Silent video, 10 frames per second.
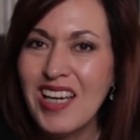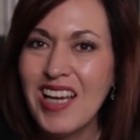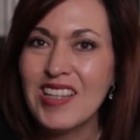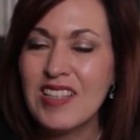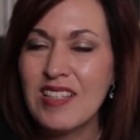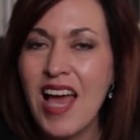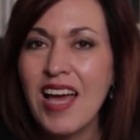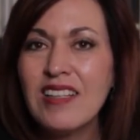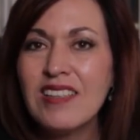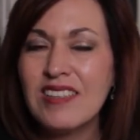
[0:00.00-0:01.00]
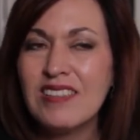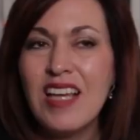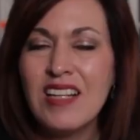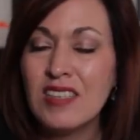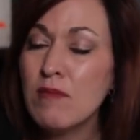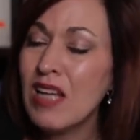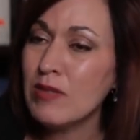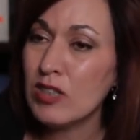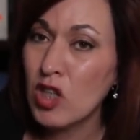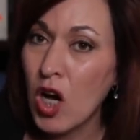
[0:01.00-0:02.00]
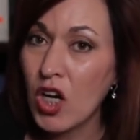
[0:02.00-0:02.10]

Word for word: that, and sometimes it's hard.